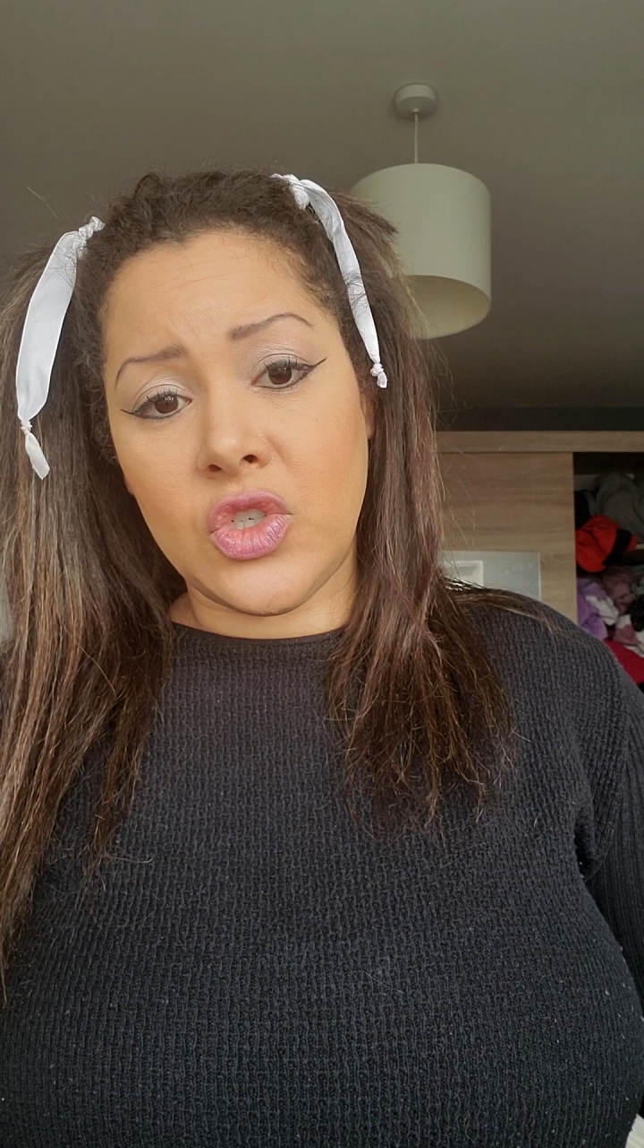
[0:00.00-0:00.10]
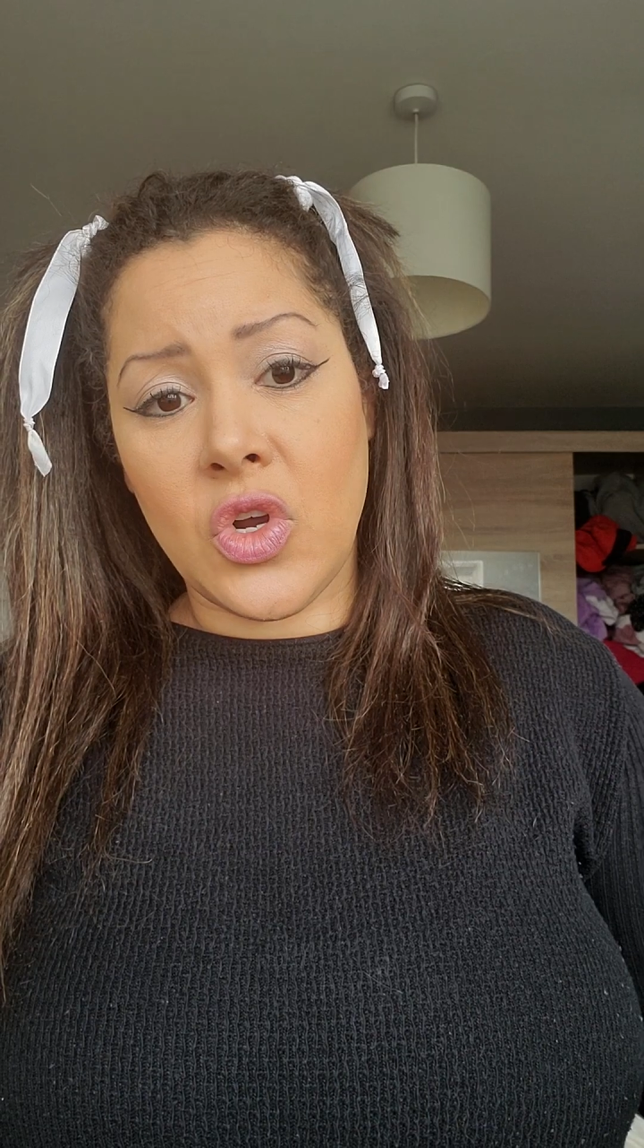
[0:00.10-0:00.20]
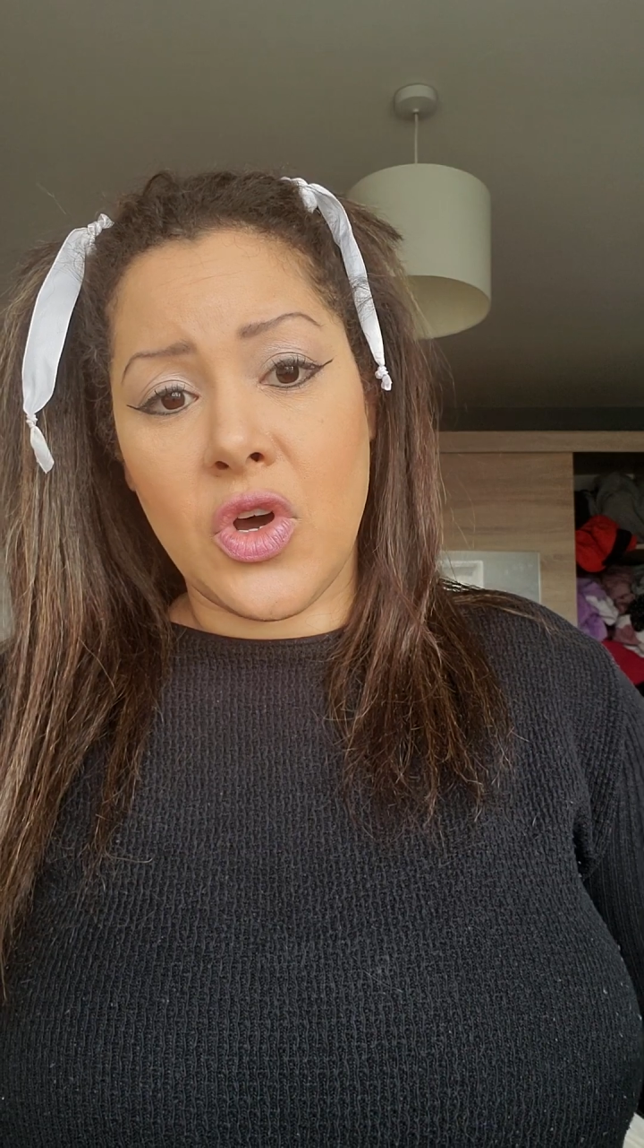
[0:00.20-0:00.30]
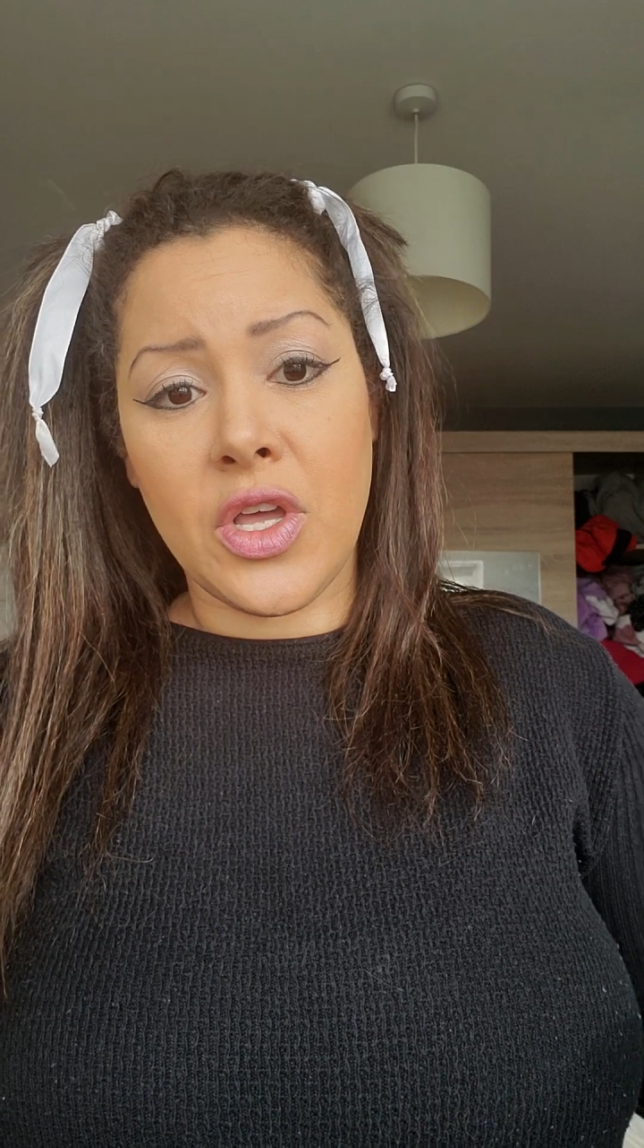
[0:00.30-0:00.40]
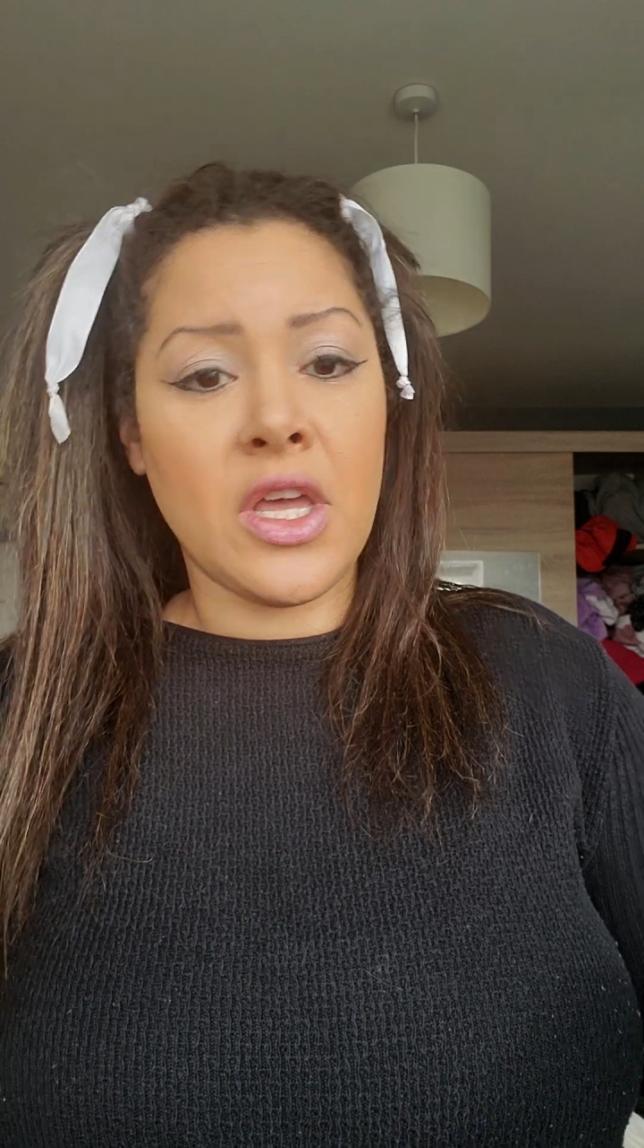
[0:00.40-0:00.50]

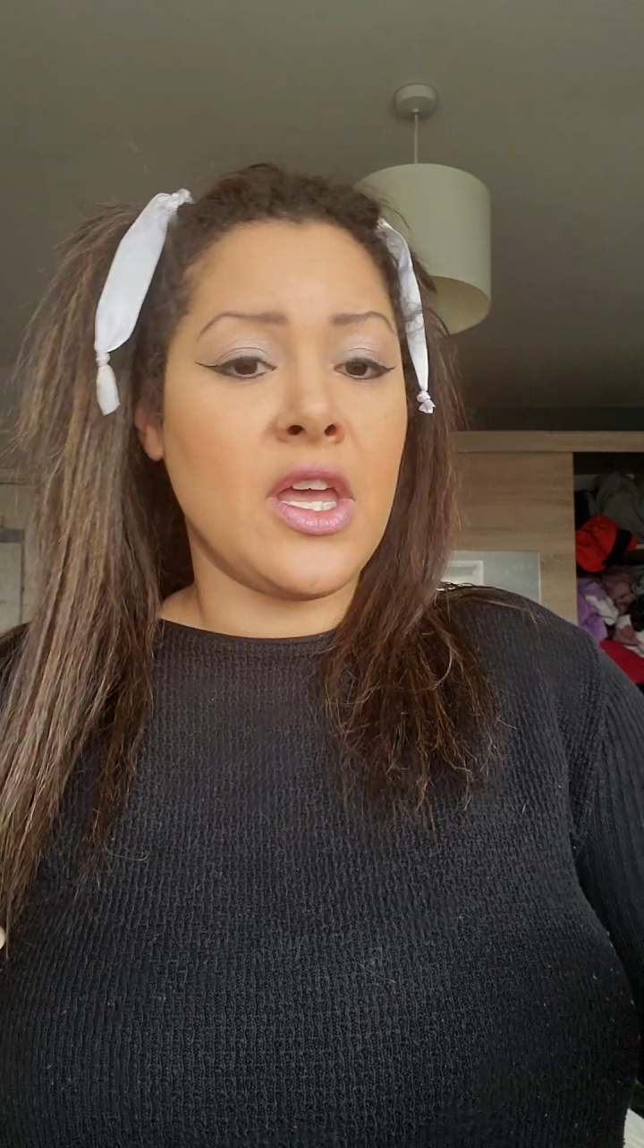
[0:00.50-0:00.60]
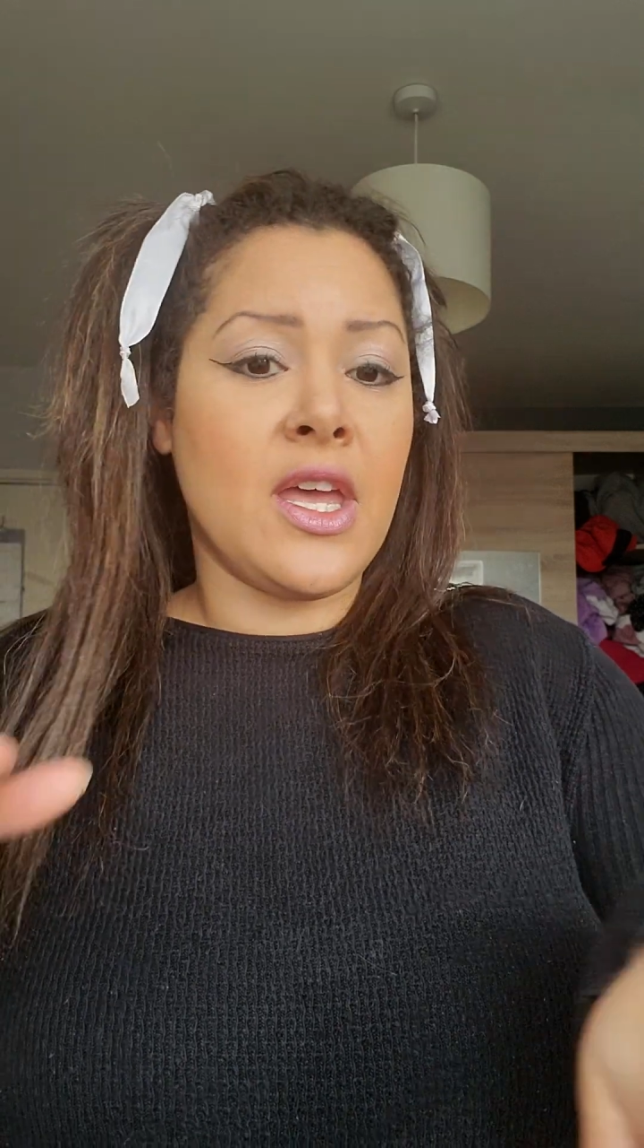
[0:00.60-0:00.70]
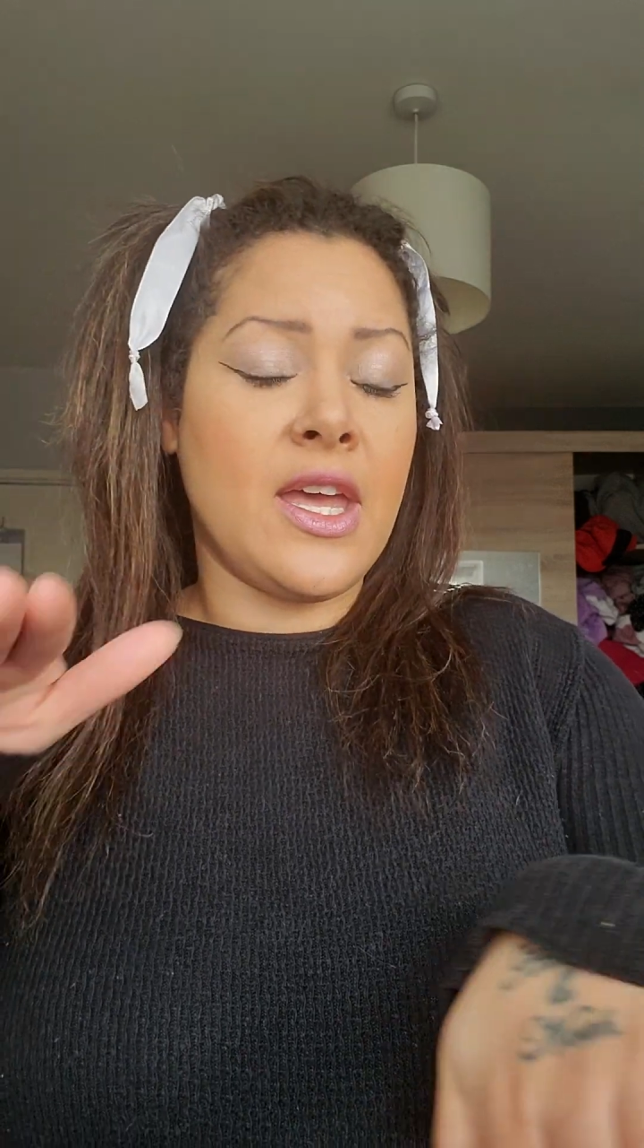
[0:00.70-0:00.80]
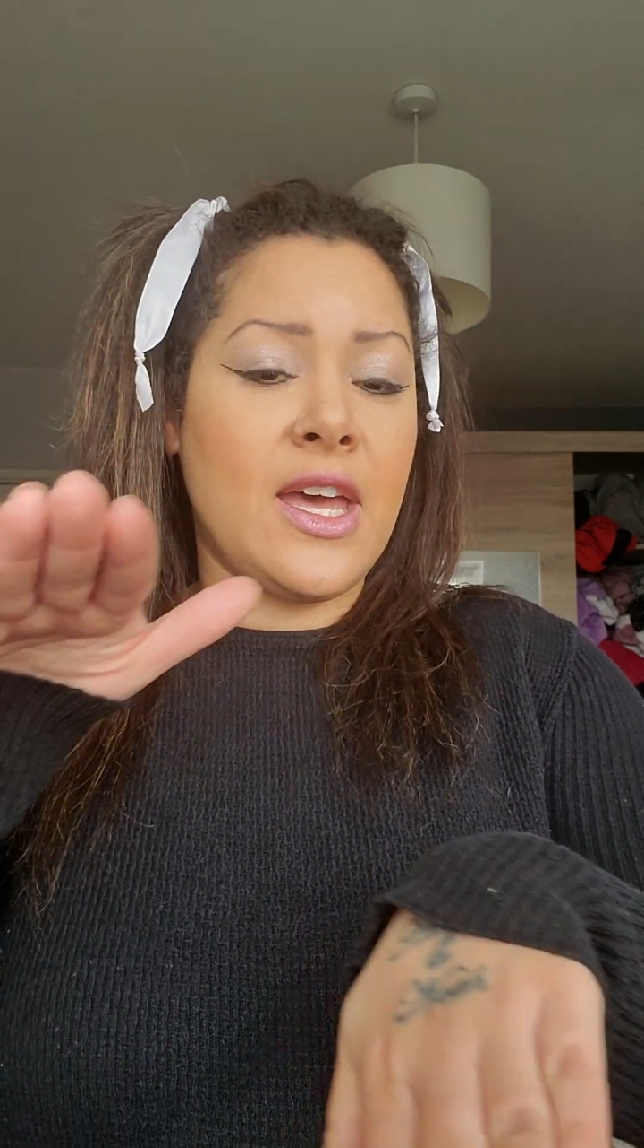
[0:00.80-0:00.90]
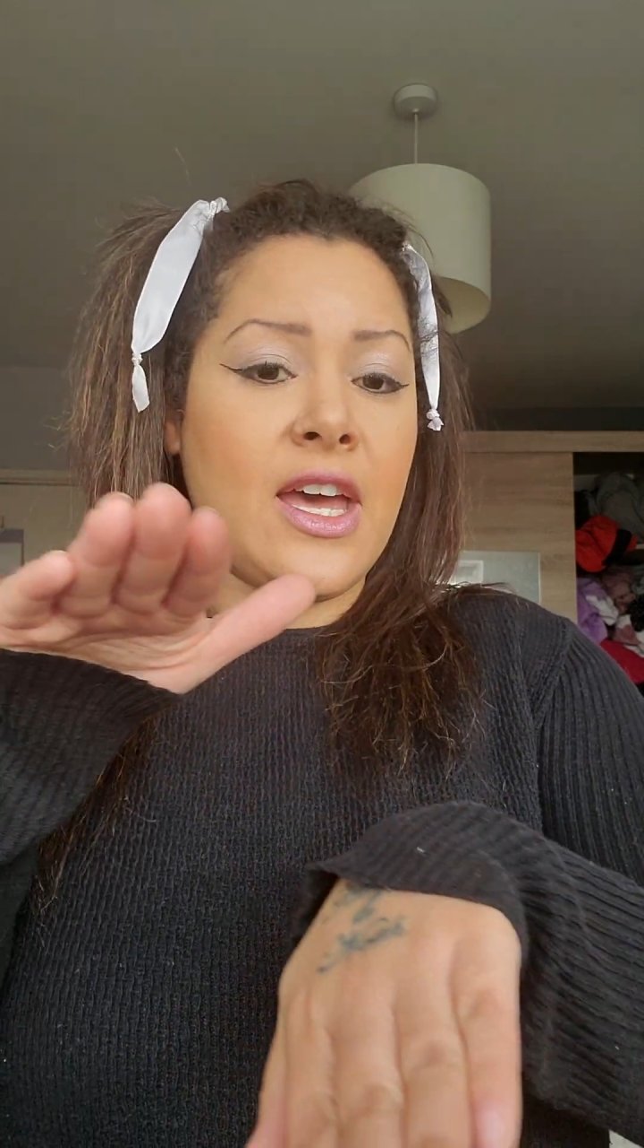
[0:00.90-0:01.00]
dry,
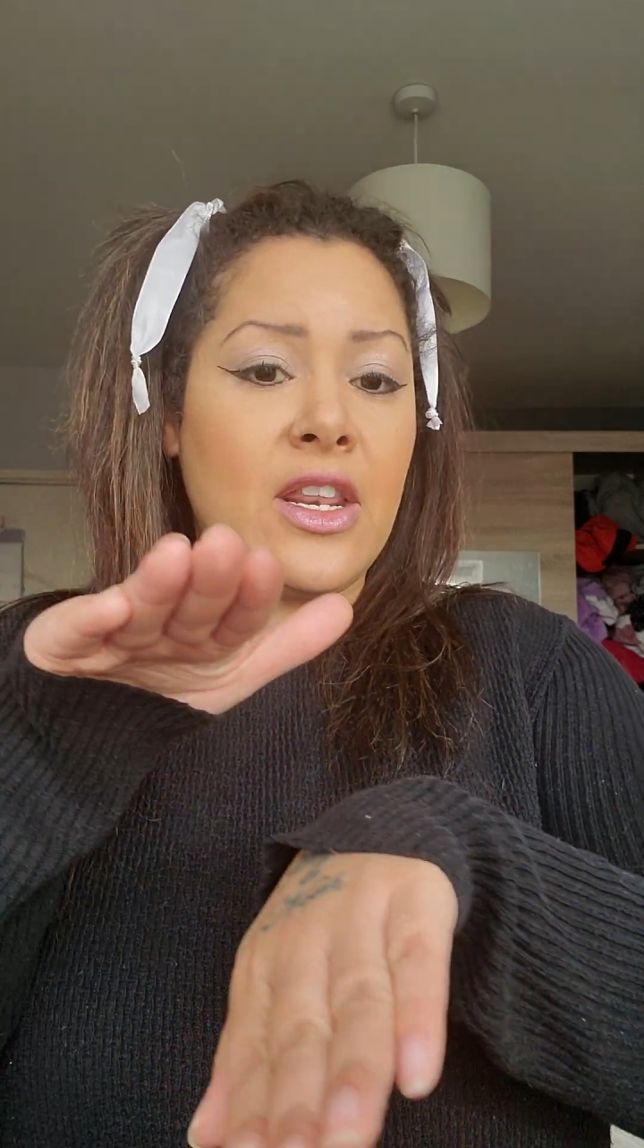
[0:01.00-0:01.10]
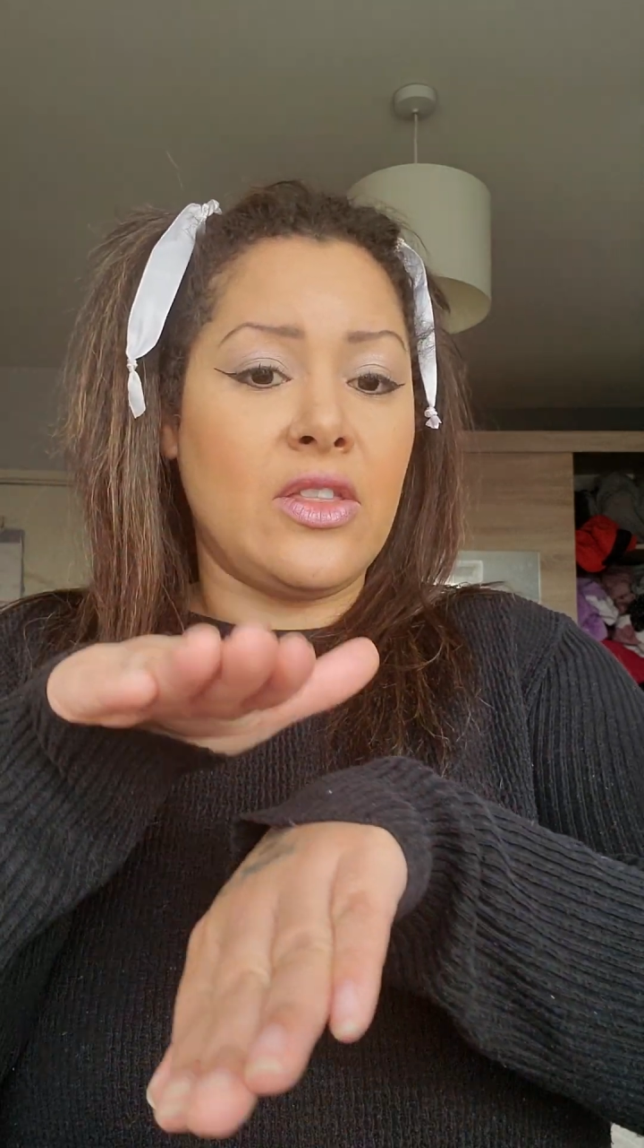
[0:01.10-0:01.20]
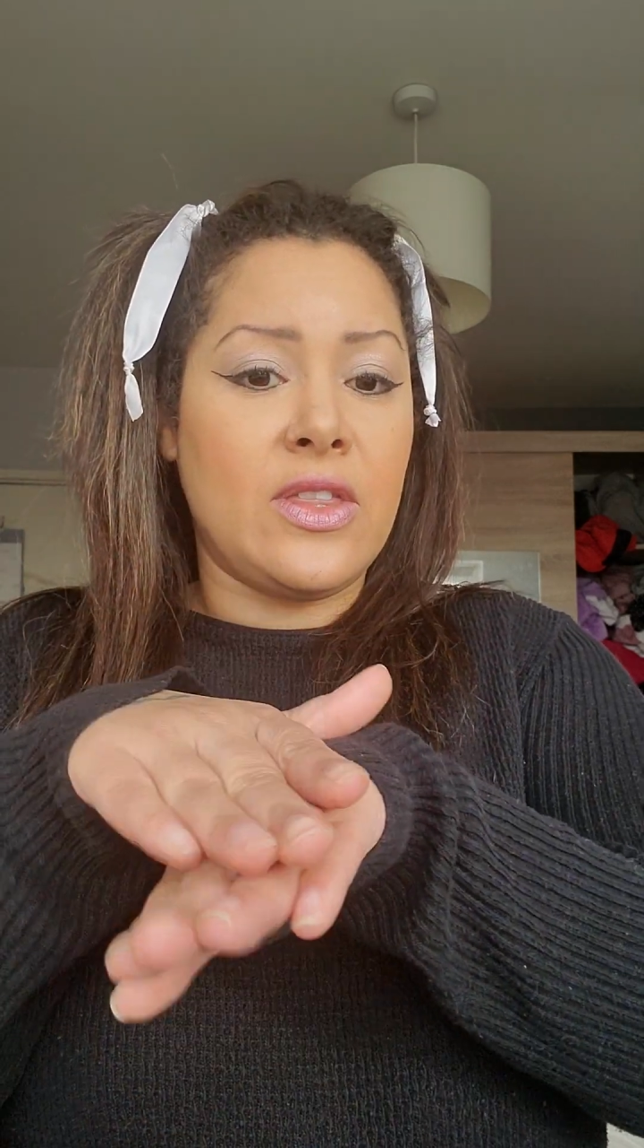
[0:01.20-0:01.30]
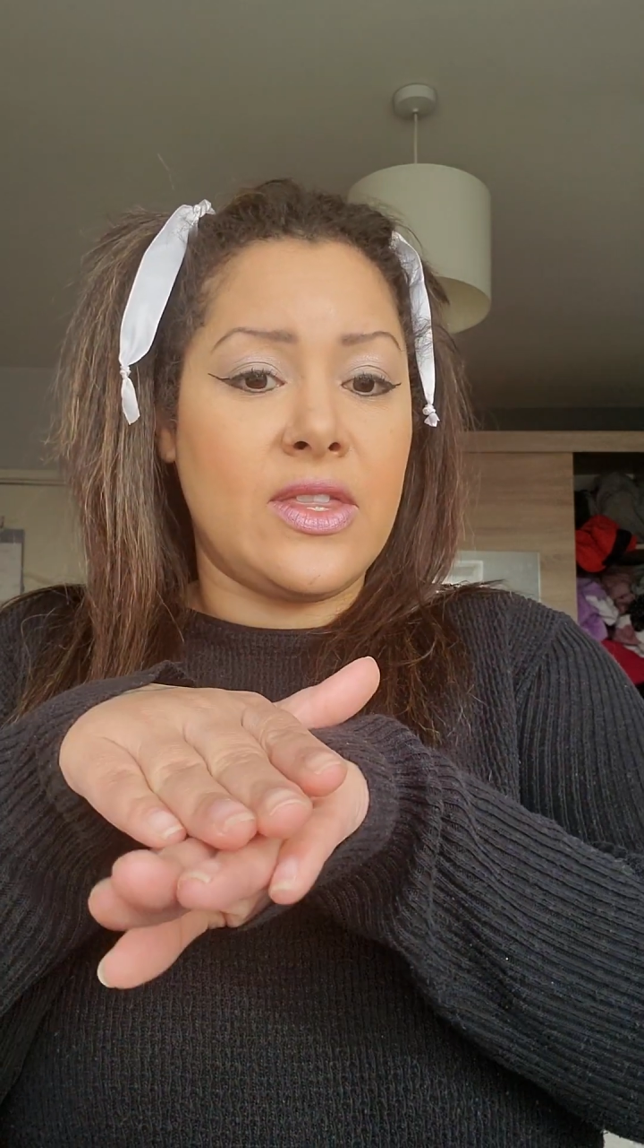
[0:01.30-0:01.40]
and